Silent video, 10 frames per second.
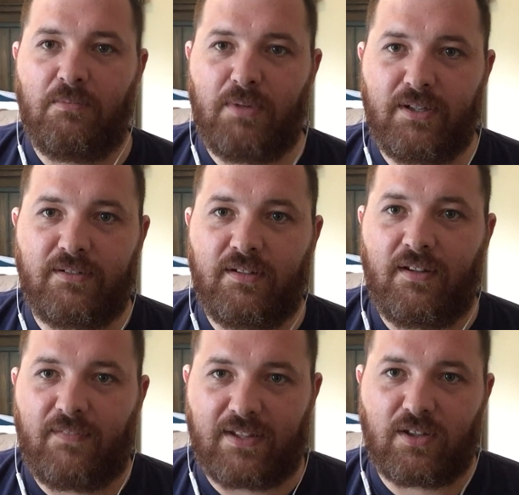But
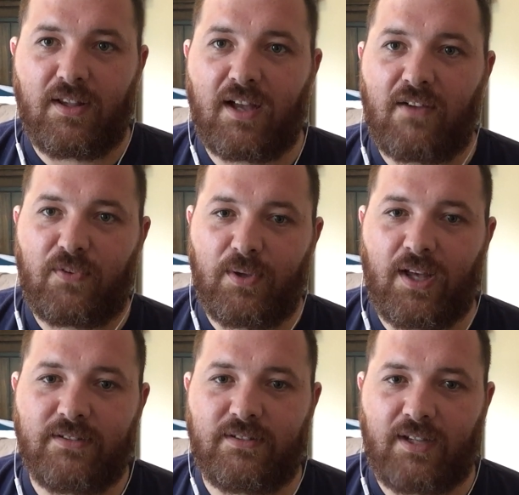that's all I got for you
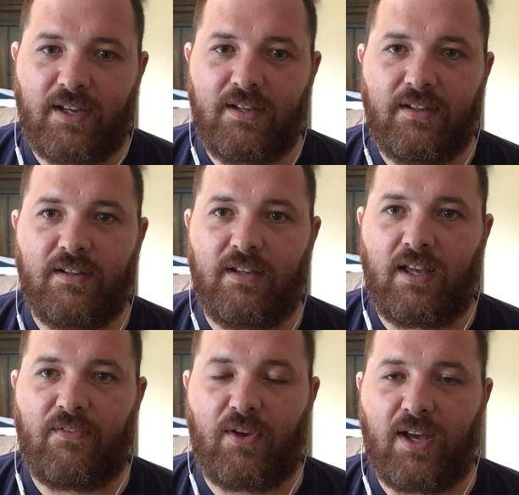guys today.
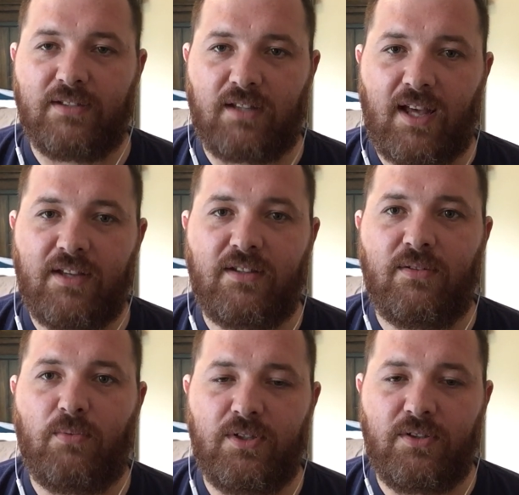If you guys liked
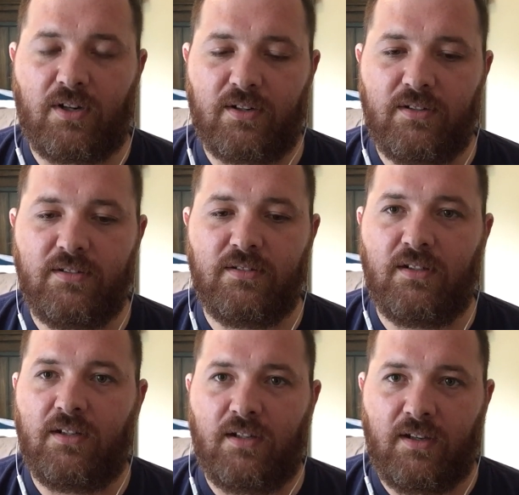what you heard,
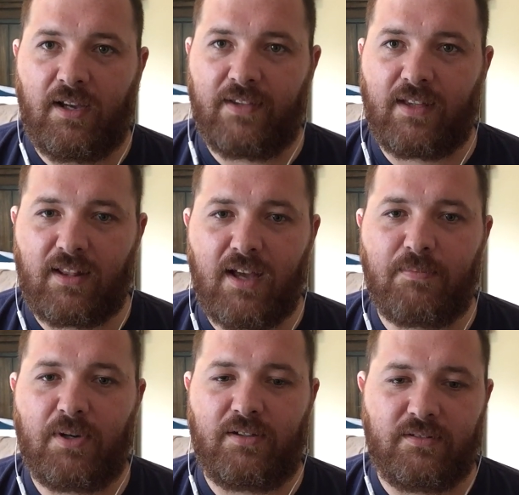hit that like
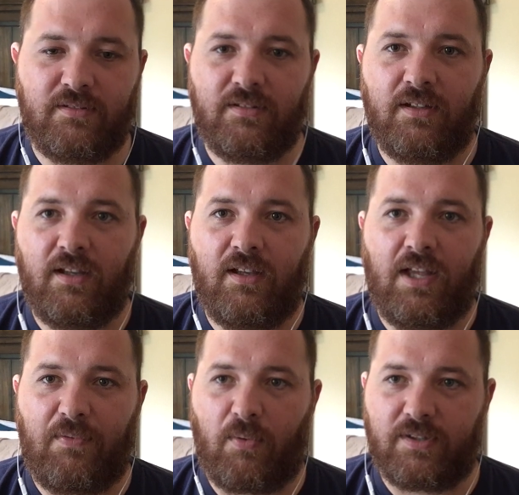button.
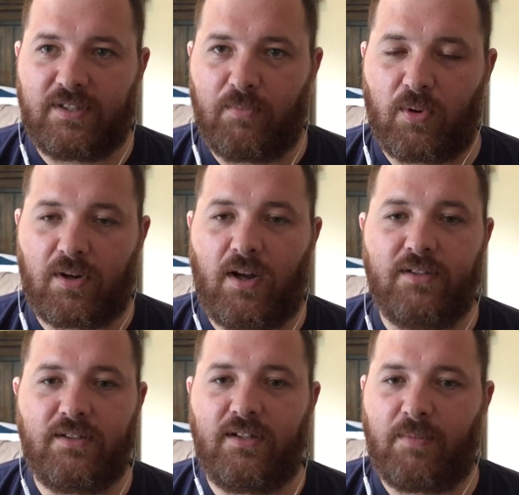If you want to see more
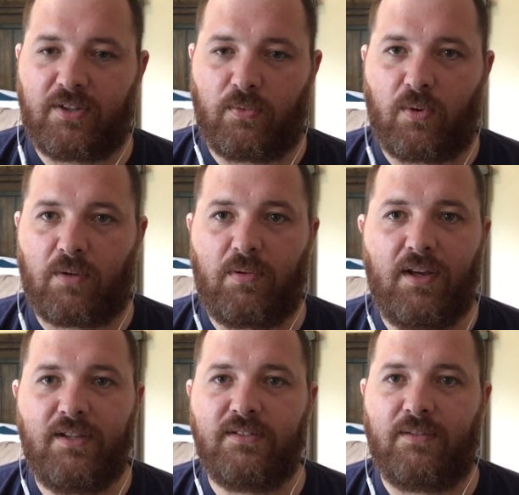content about the
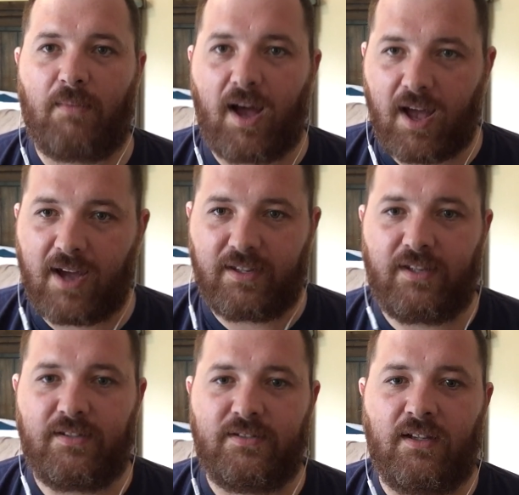workplace and my
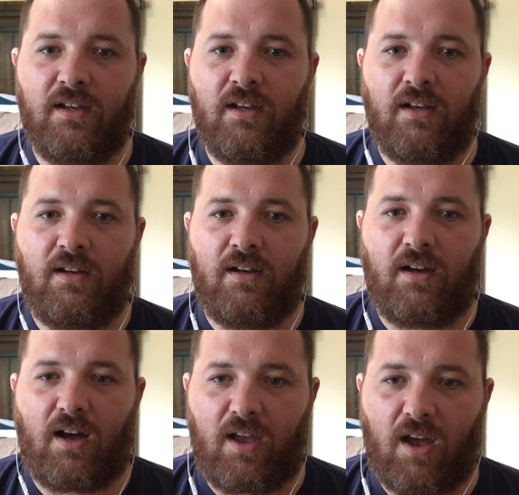ideas
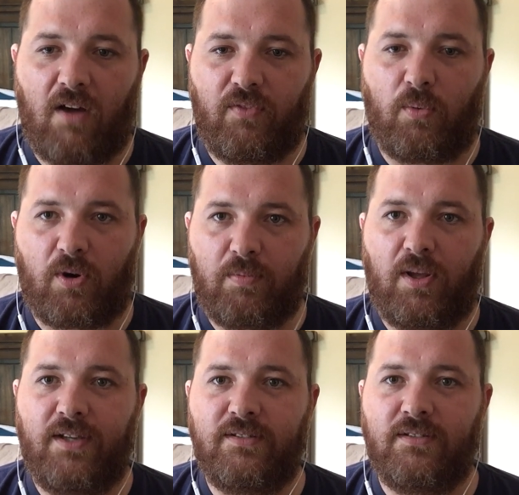of the
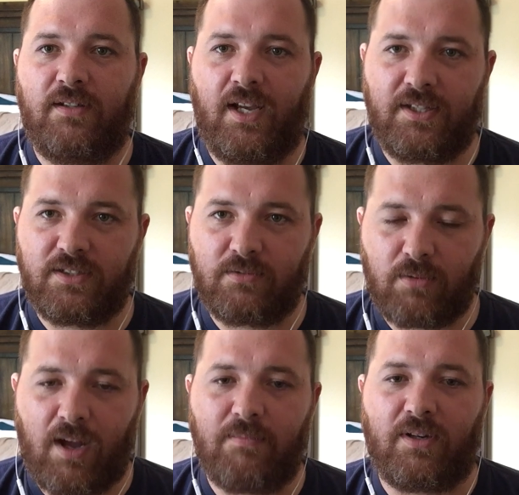workplace, hit the
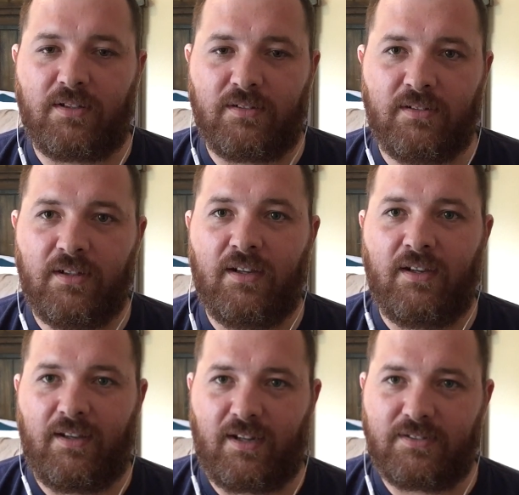subscribe button.
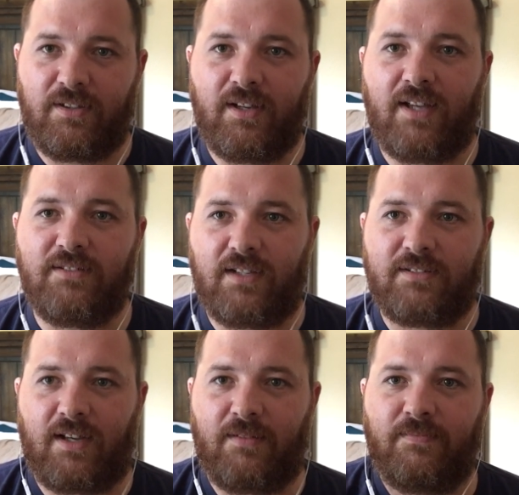And I'll see you guys next
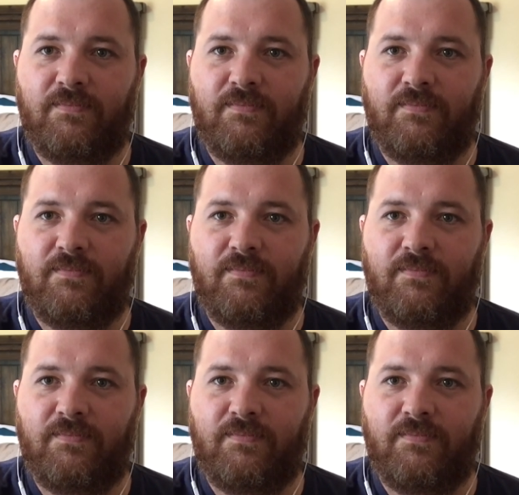time.